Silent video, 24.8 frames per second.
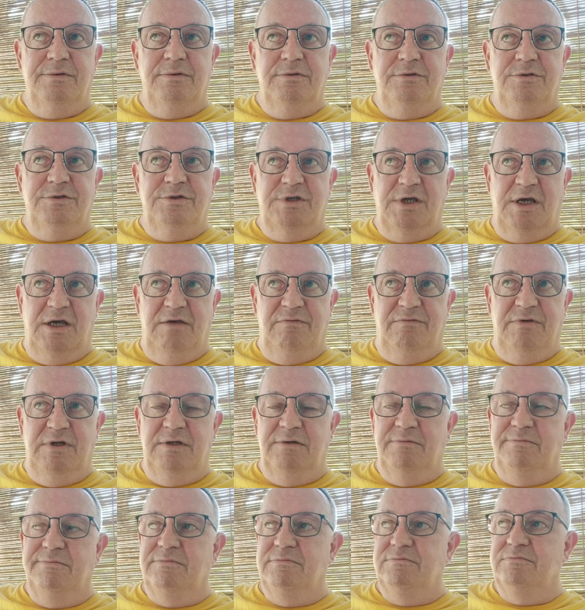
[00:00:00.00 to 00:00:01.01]
save it,
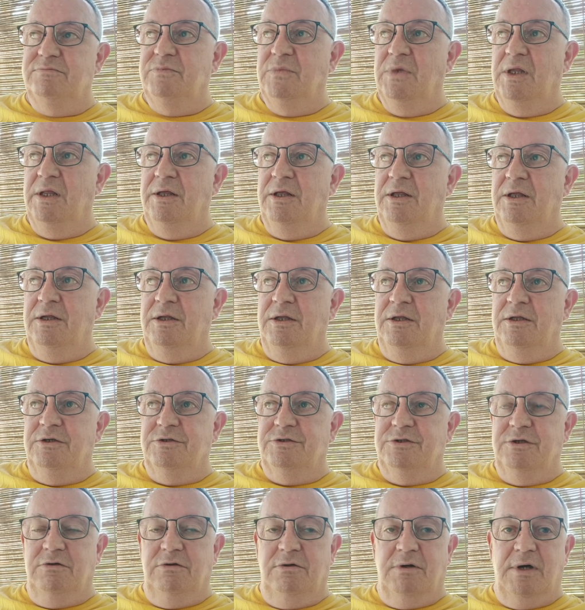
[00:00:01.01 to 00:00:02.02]

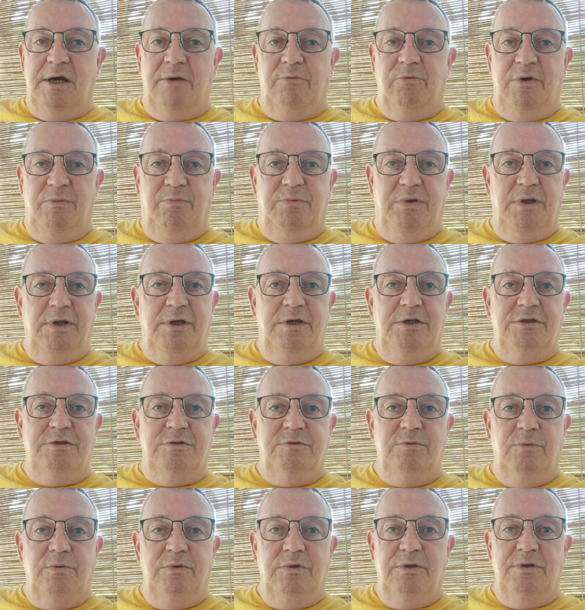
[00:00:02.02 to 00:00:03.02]
so I
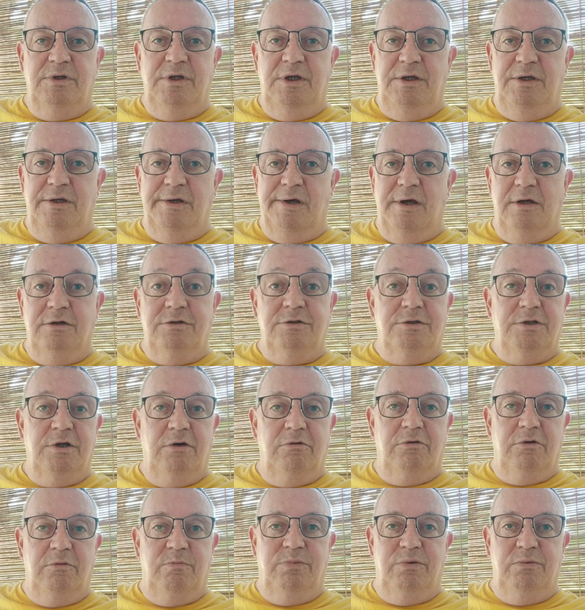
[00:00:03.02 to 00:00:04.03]
replaced one of the
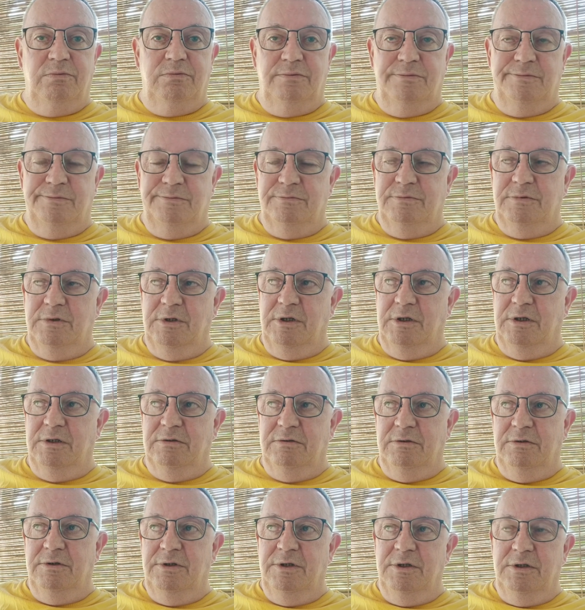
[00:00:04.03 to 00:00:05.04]
solar
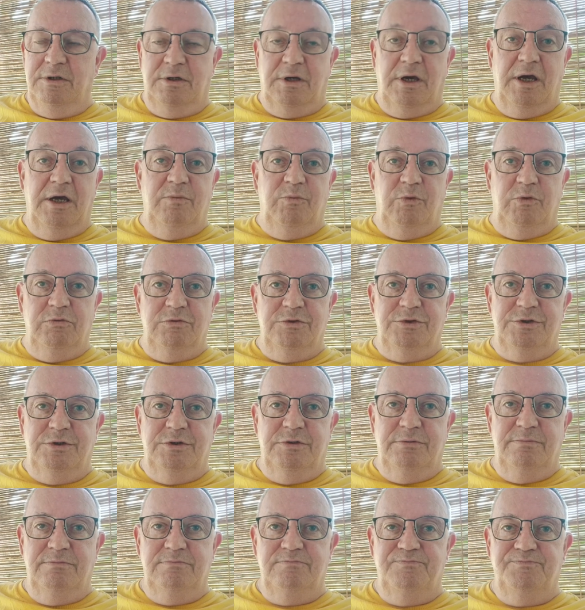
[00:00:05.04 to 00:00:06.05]
cables
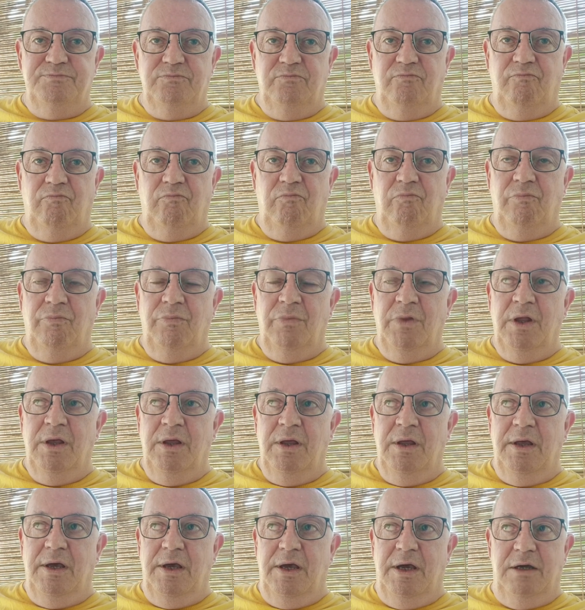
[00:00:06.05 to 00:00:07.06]

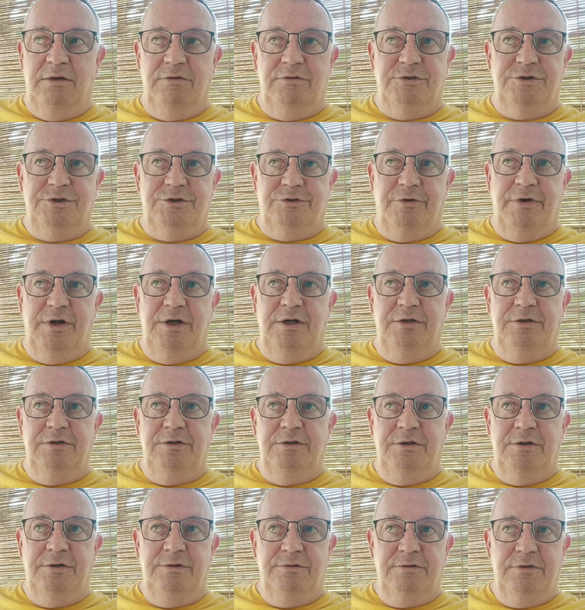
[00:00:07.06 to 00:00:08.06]
and
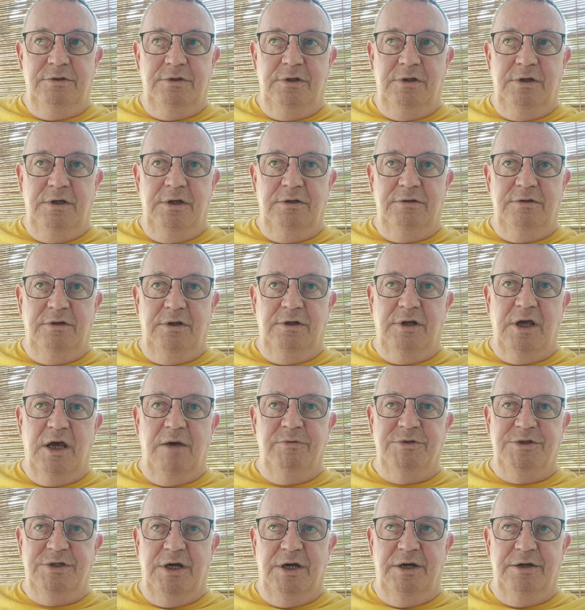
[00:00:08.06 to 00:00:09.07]
straightened the
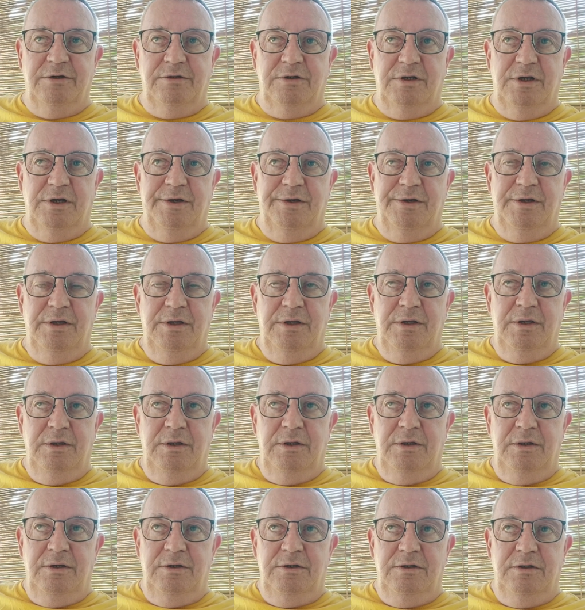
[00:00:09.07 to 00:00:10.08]
damage out
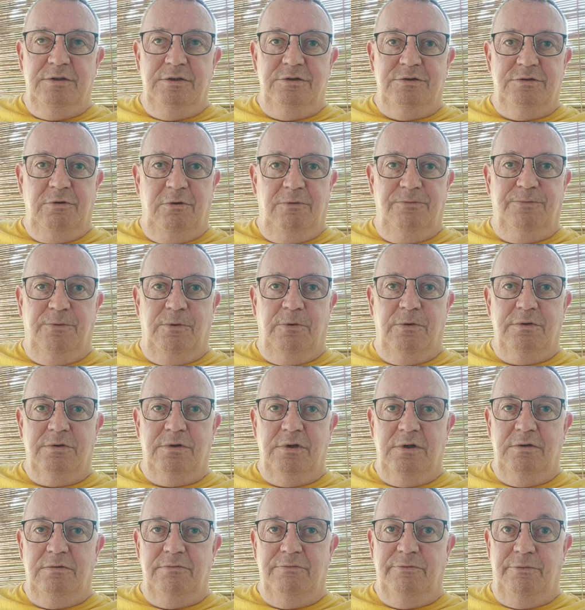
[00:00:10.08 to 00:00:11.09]
and so forth,
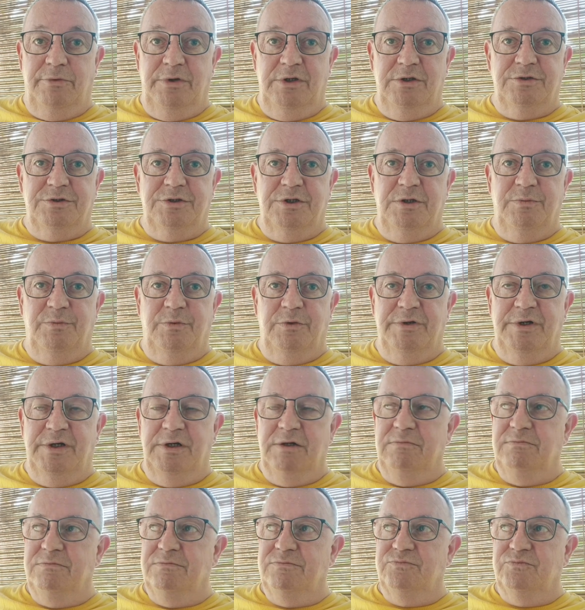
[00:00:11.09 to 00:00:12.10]
and reassembled
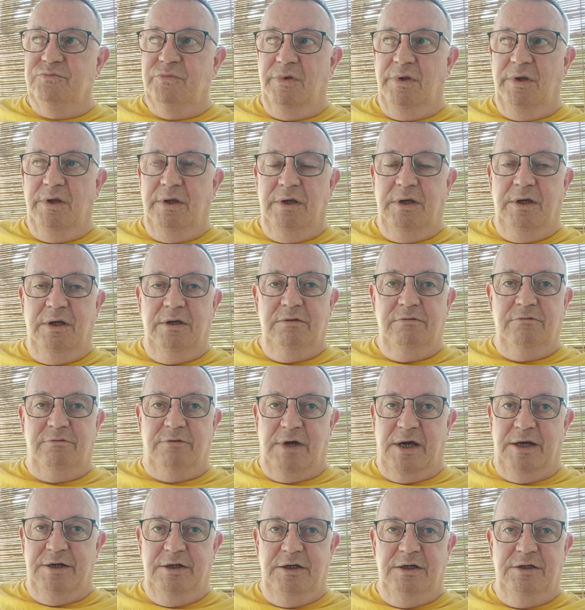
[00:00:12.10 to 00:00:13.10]
it and
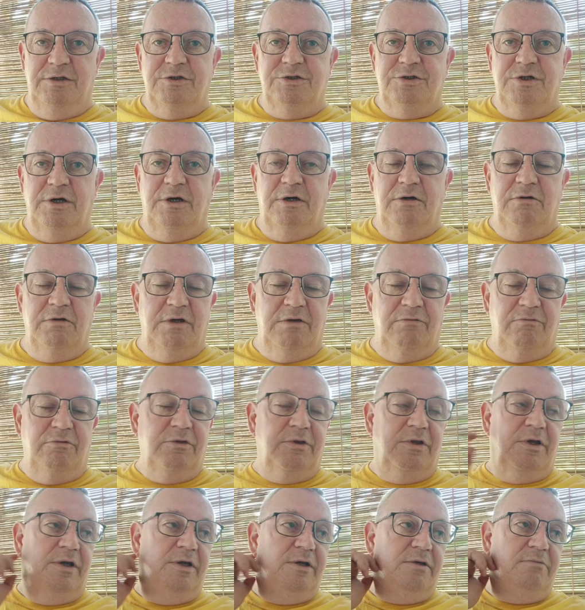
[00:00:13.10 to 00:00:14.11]
tried to install
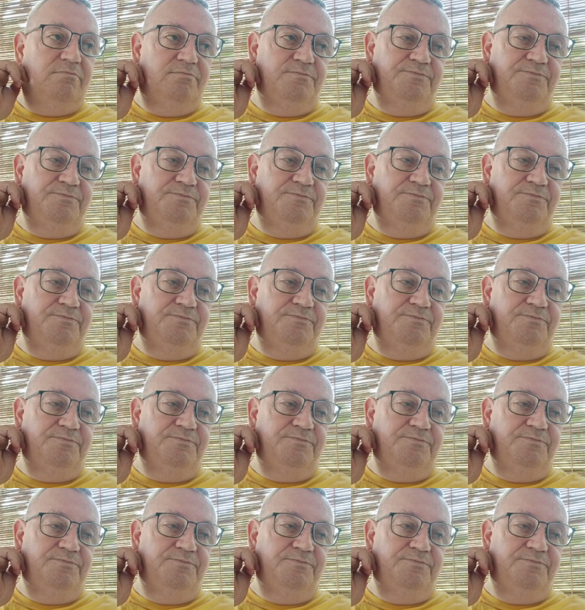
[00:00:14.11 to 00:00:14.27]
everything.